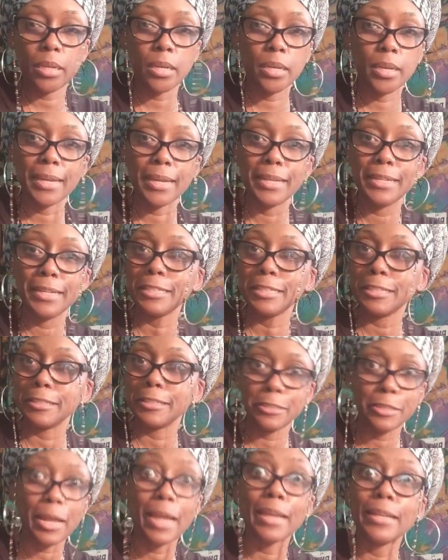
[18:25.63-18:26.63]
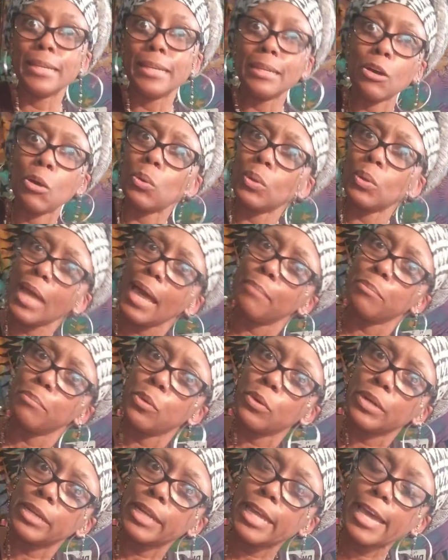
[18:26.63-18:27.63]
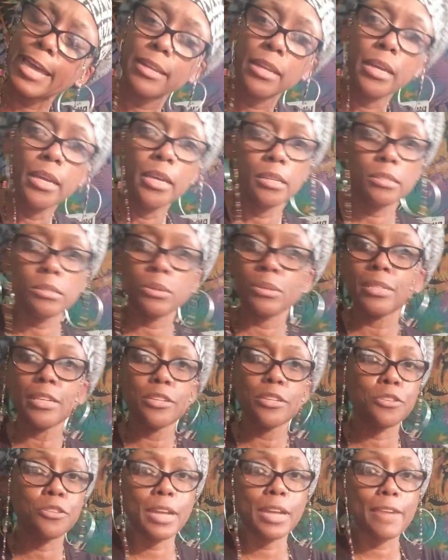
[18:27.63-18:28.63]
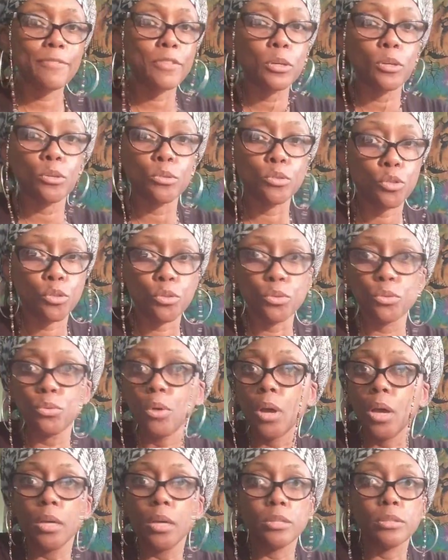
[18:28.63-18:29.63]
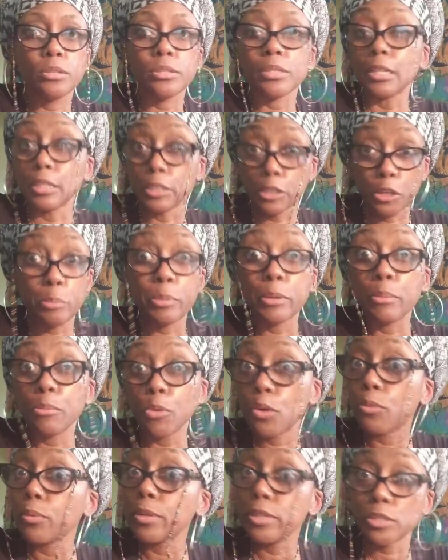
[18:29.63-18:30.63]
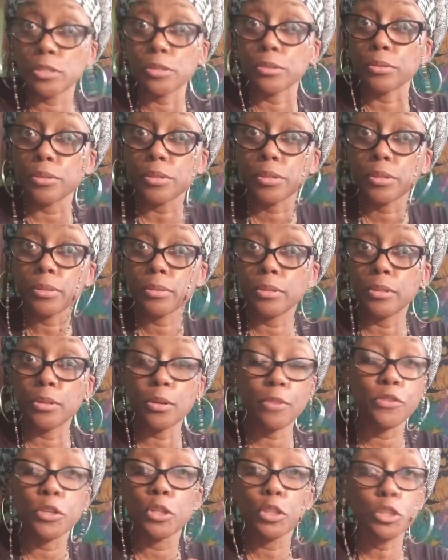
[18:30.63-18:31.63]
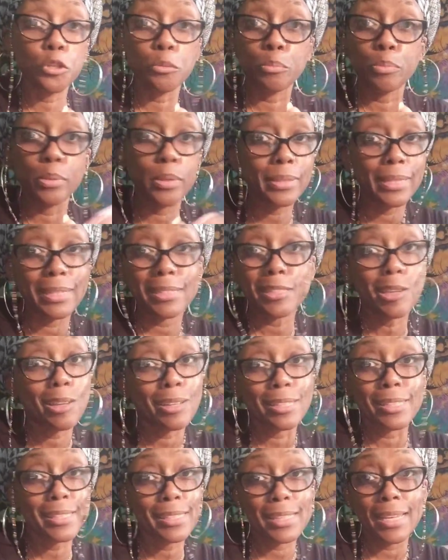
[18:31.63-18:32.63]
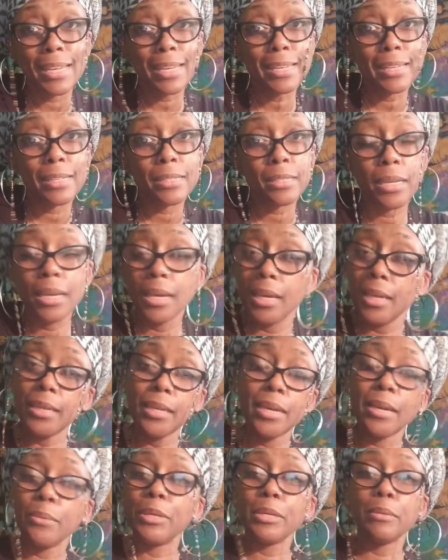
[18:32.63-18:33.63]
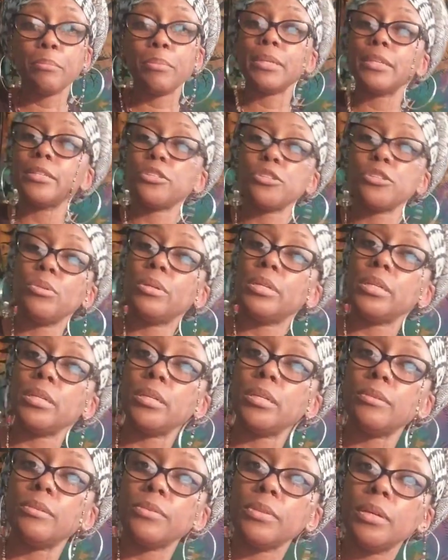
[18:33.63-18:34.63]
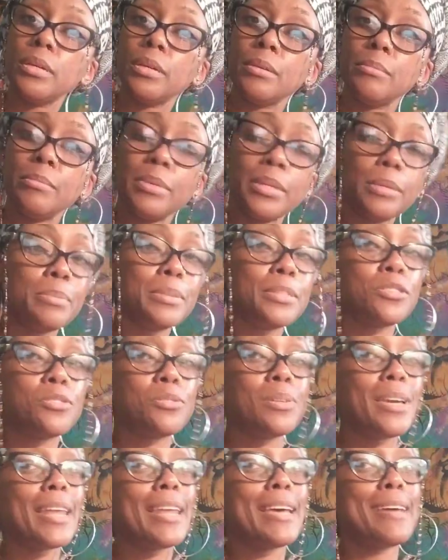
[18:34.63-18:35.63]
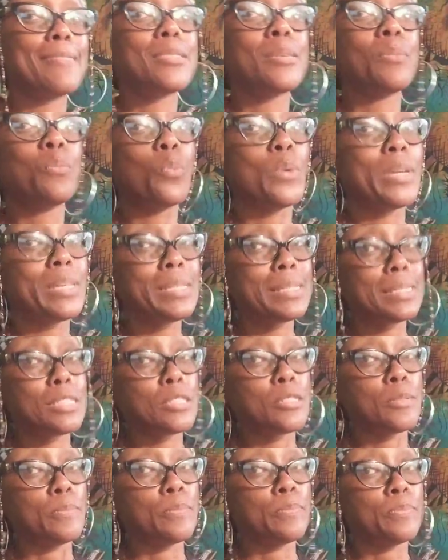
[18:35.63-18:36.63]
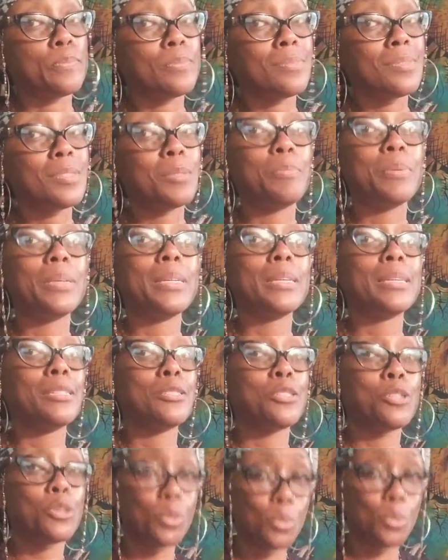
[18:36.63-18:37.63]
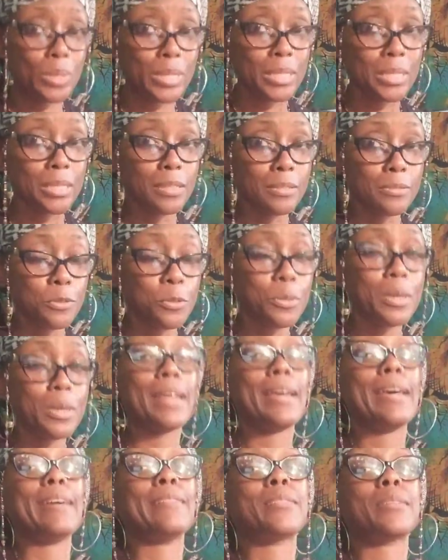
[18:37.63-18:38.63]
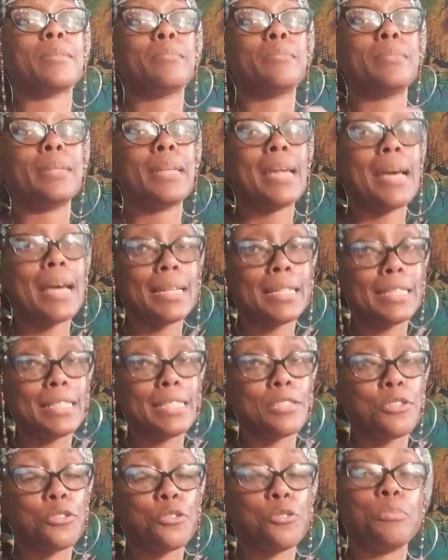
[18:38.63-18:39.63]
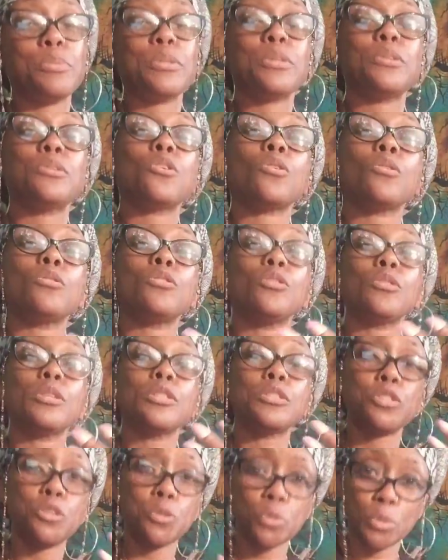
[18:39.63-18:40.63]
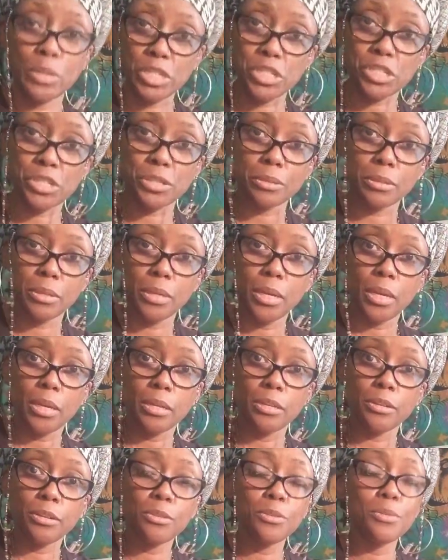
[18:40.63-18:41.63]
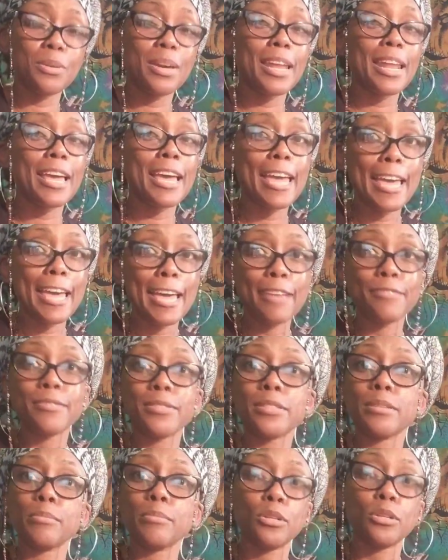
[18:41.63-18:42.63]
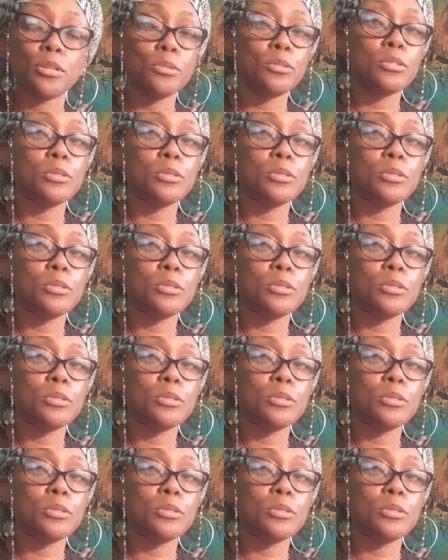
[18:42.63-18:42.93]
I need a whole lot more than that. So it's like you're gonna have to go do a little bit more research. You know, if your little book, that's all it says. Yeah, we can be intuitive, but you gotta have some wisdom to be intuitive. You gotta have some knowledge to build your intuition. You know, you gotta have some clues.